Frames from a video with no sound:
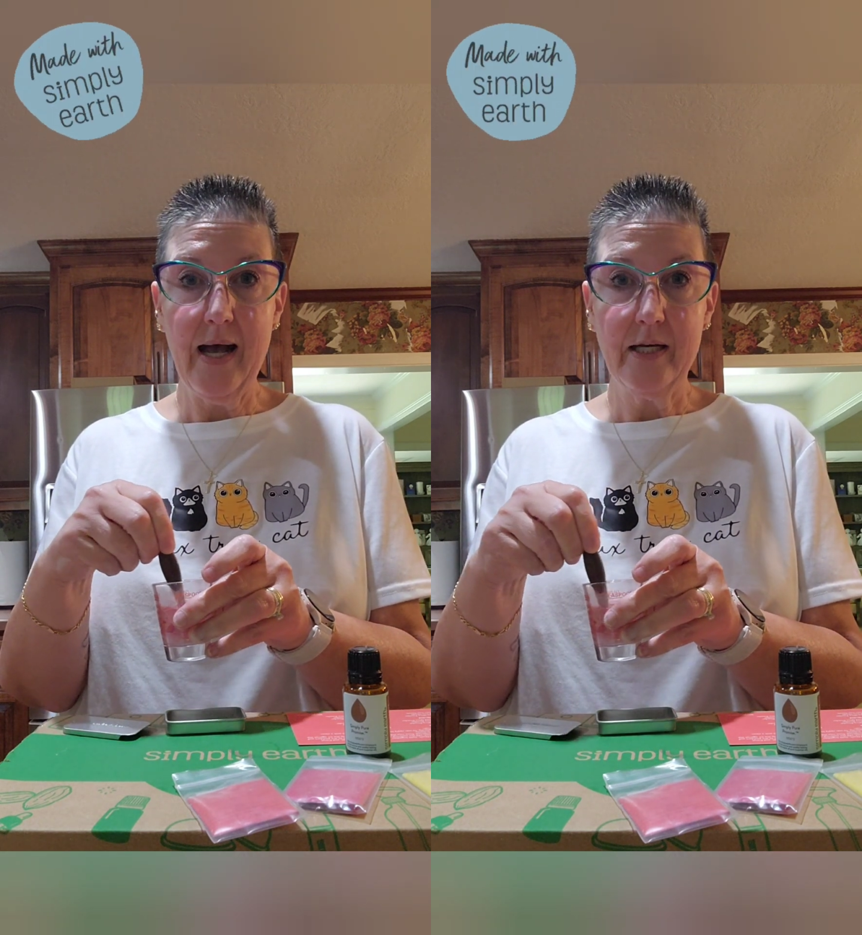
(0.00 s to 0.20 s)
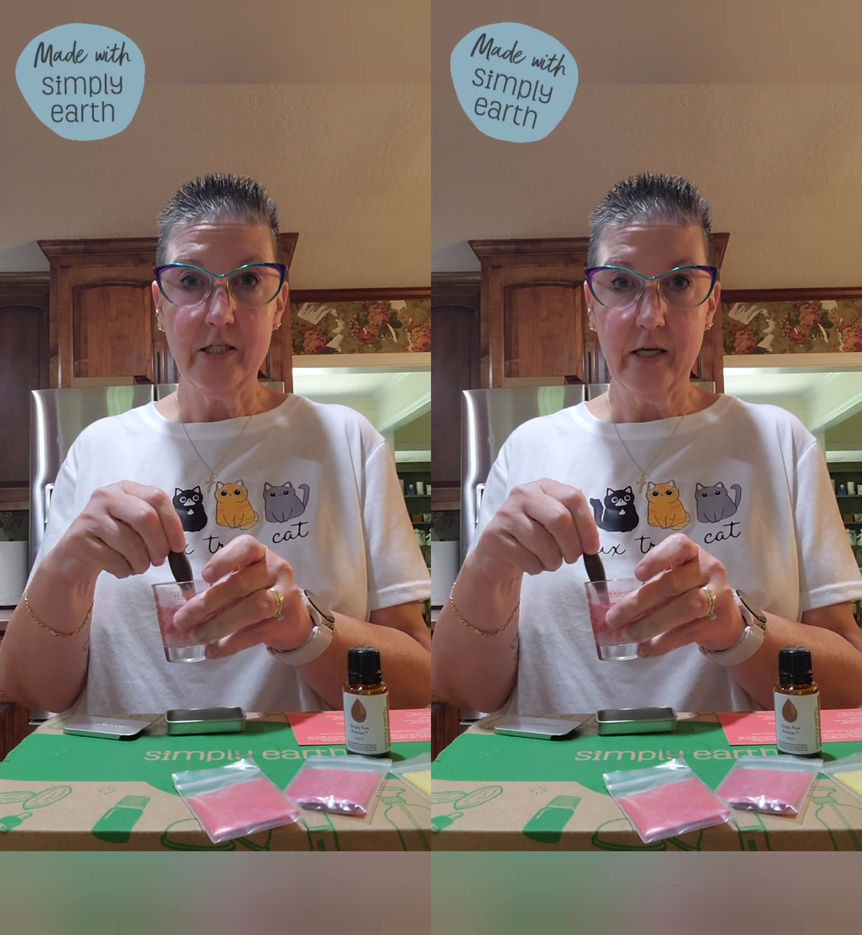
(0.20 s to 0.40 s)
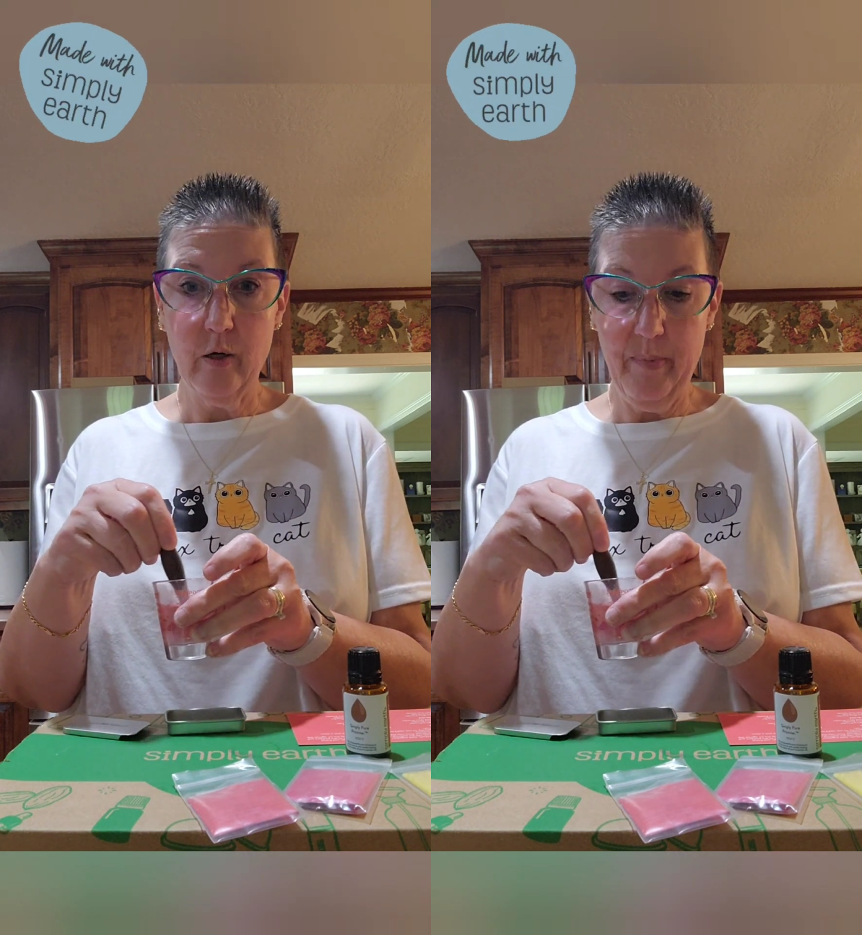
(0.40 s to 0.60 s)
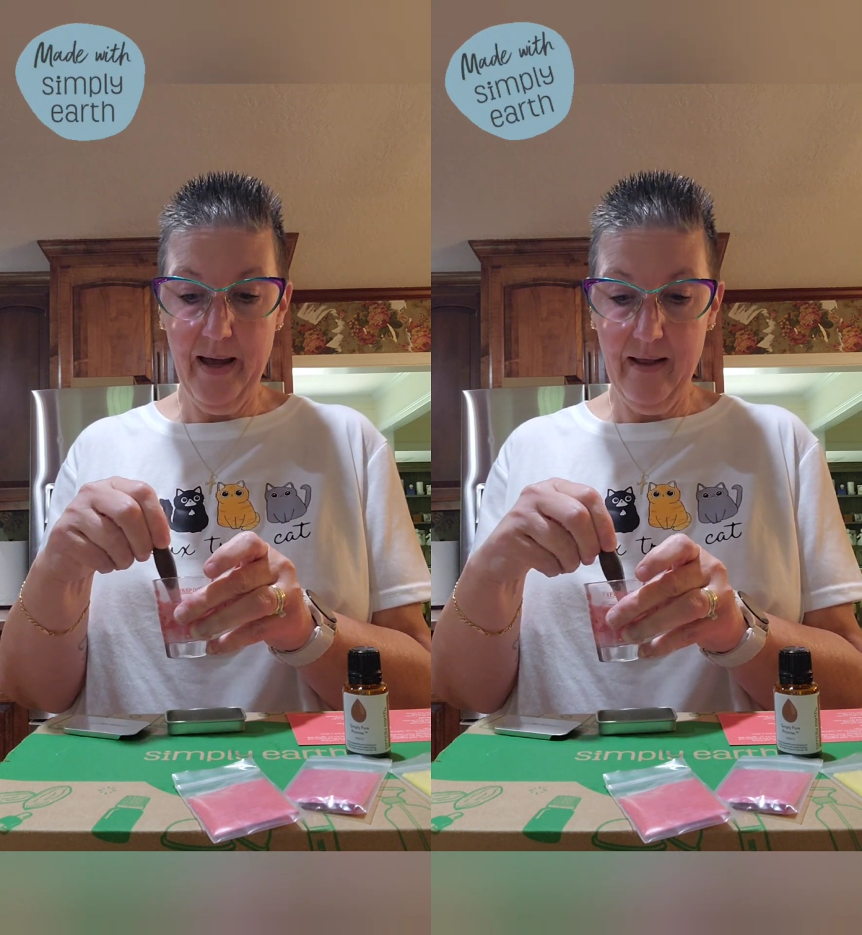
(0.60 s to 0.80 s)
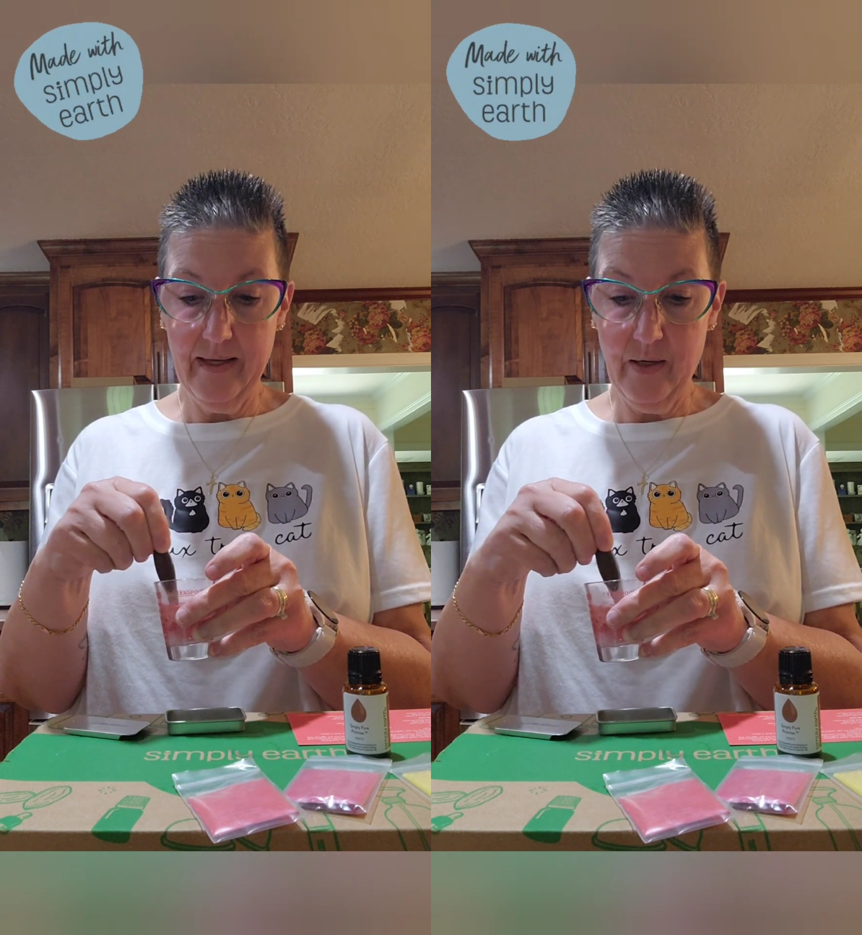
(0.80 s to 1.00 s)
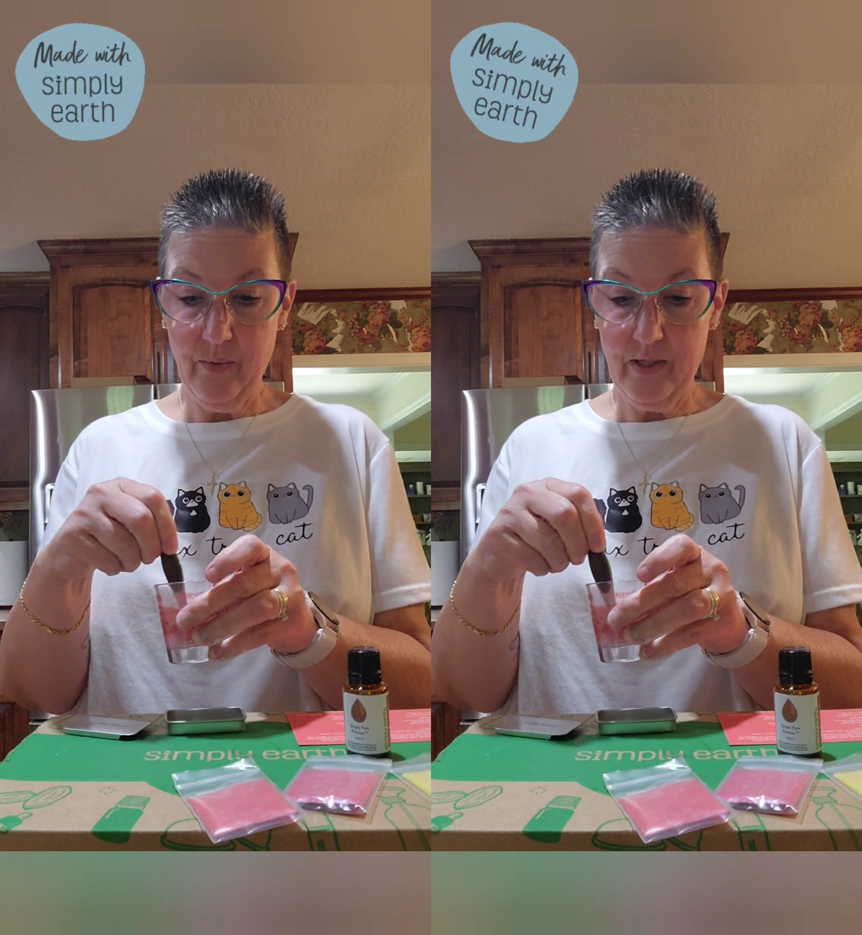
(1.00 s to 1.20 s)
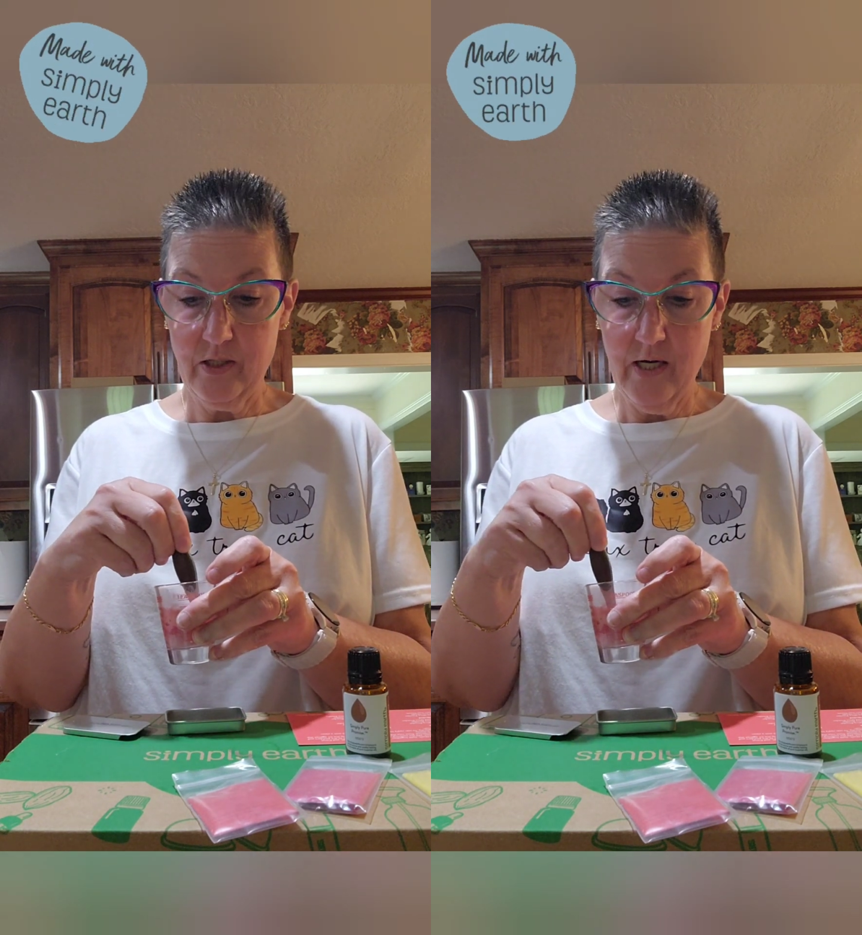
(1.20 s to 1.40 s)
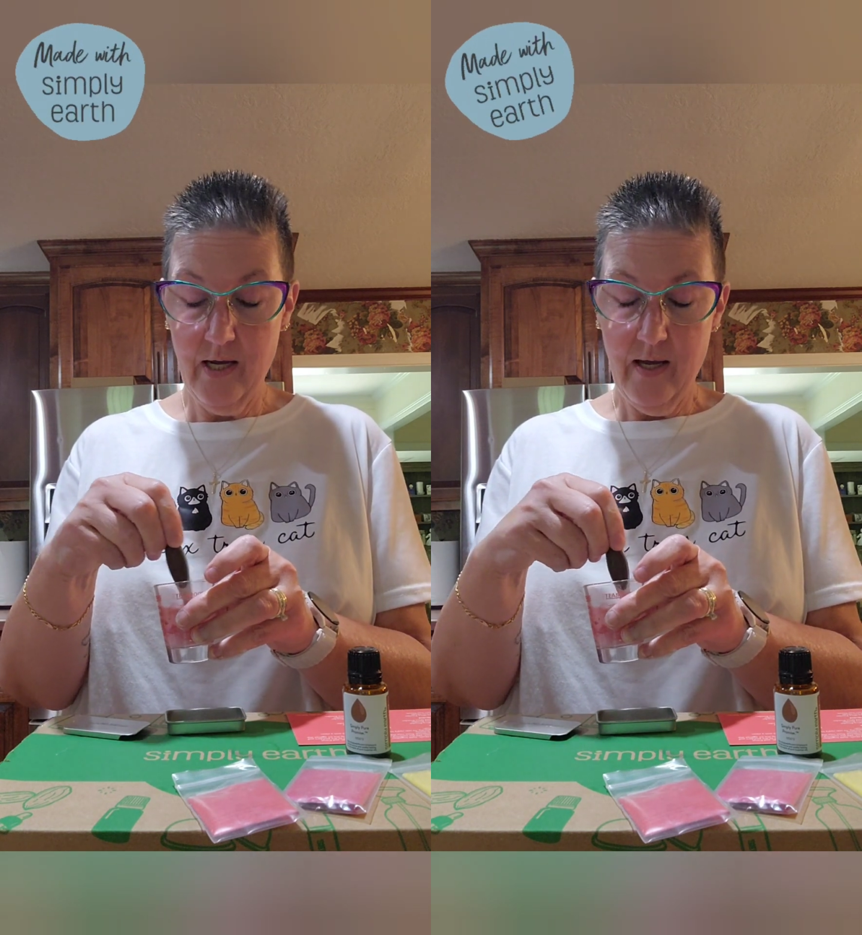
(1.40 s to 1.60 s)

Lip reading: eyeshadow palette, which